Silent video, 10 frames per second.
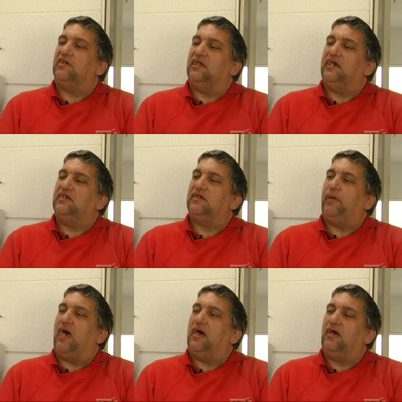to lead as a
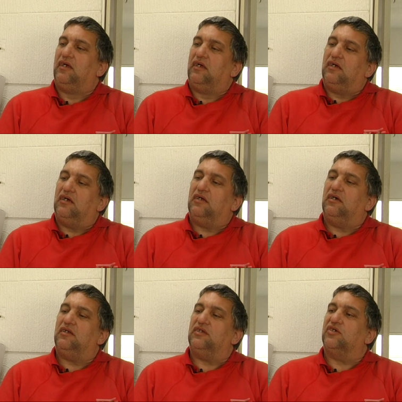pet. Uh,
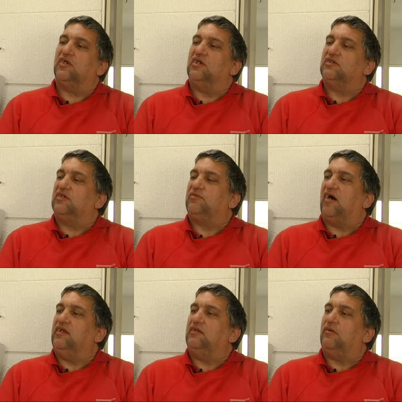and it's just, it's just
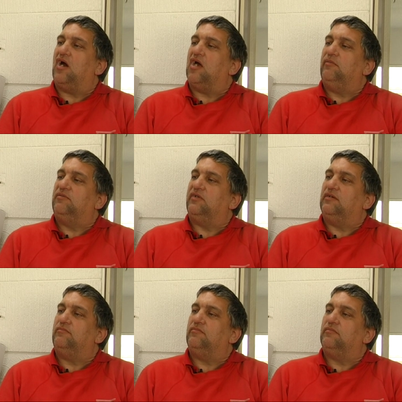finding the right homes for them.